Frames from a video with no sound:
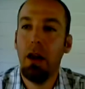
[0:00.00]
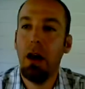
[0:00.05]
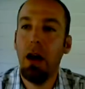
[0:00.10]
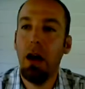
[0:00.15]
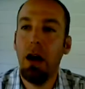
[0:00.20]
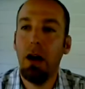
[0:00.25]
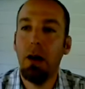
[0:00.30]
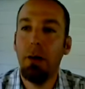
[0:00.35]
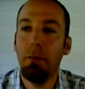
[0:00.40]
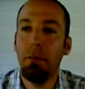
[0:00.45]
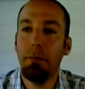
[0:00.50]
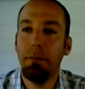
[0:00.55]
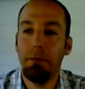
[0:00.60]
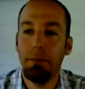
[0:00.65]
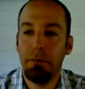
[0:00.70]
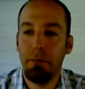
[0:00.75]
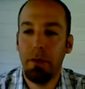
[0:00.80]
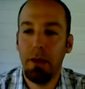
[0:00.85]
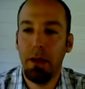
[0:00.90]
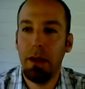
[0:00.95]

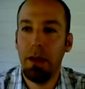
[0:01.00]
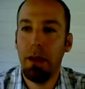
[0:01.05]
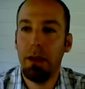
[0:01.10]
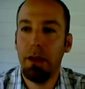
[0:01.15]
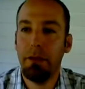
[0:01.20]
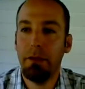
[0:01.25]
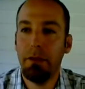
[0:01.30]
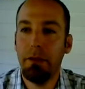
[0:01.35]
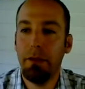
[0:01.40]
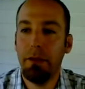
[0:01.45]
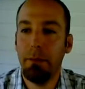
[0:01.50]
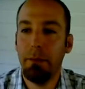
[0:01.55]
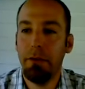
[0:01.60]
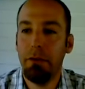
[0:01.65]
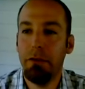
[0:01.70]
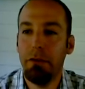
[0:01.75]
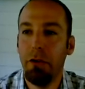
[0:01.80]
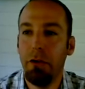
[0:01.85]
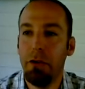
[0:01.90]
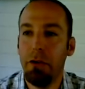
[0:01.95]
And let me
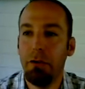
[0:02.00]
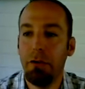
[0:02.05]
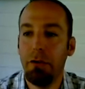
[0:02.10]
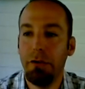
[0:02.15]
show you